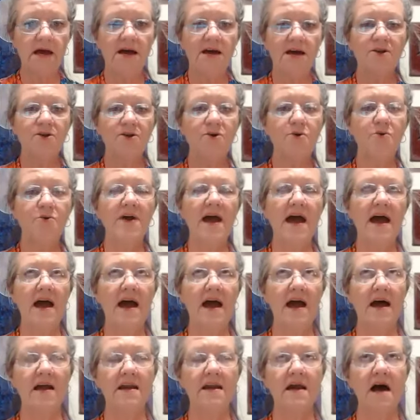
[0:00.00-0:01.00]
You
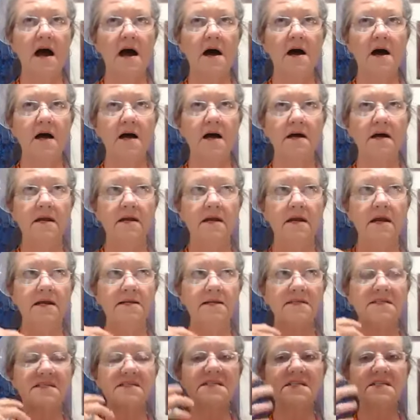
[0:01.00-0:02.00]
can,
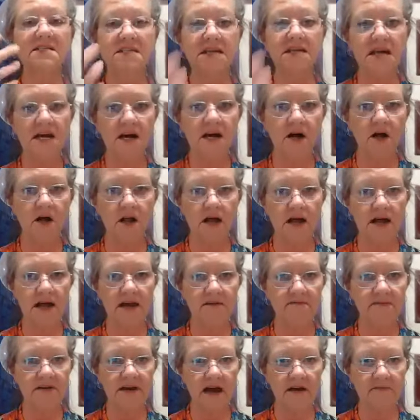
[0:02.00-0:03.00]
it's still,
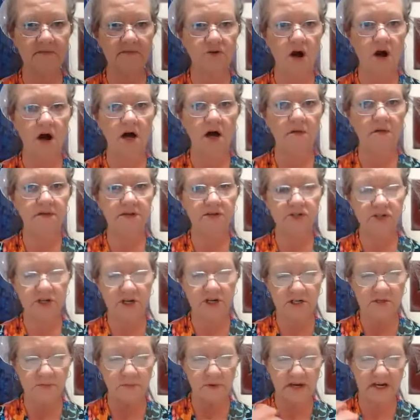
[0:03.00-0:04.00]
even after all these
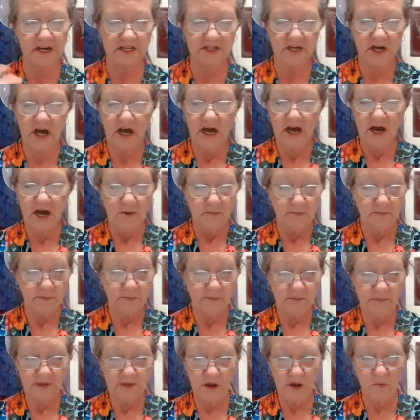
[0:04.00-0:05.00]
years, because
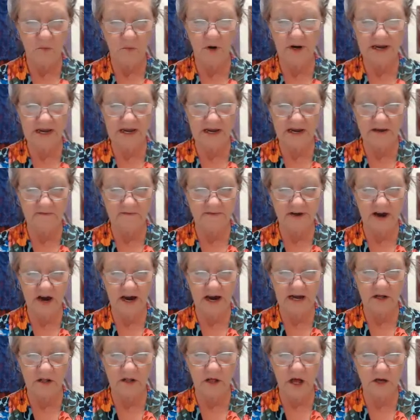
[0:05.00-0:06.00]
we're getting very
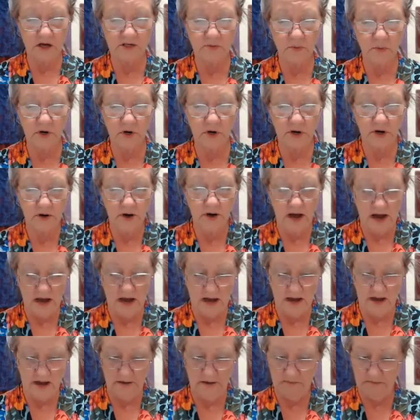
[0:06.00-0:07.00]
close. We're
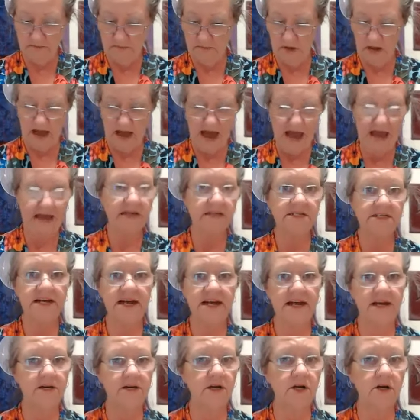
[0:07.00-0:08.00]

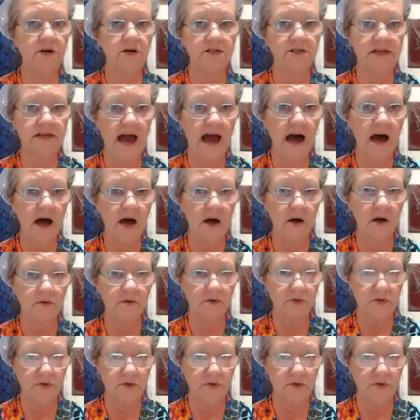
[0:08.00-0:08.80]
18 years out.